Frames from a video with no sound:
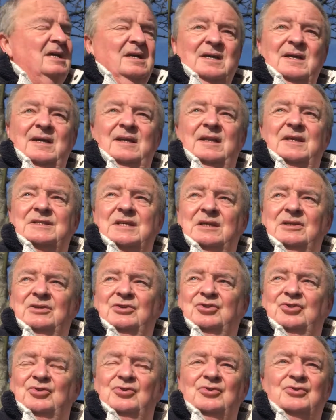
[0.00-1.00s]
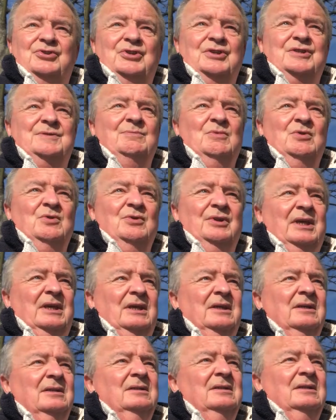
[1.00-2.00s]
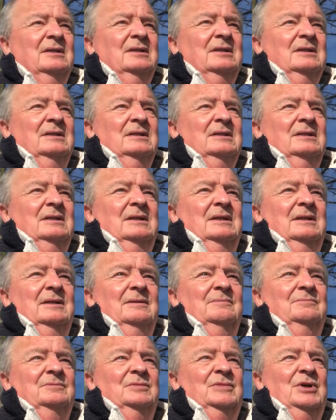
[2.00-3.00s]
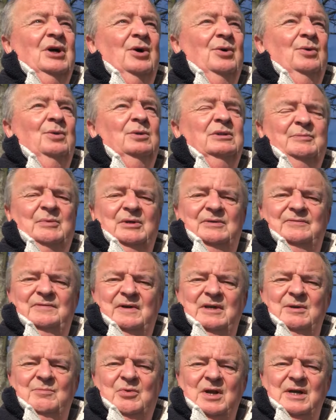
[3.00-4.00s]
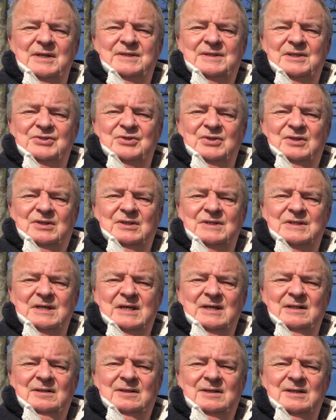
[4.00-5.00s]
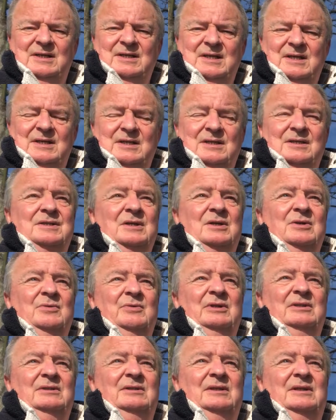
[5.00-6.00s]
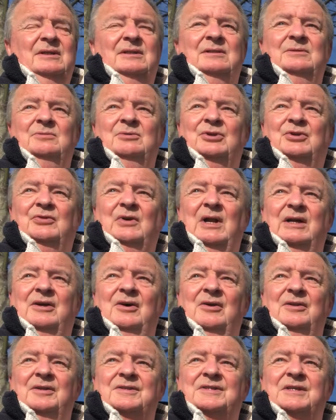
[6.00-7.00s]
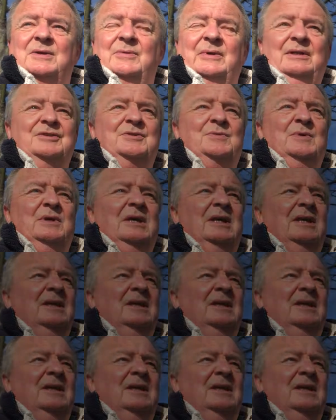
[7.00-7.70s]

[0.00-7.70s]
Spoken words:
It is a gorgeous morning. Cold but very bright, as you can tell. So we'll crack on and see what else we can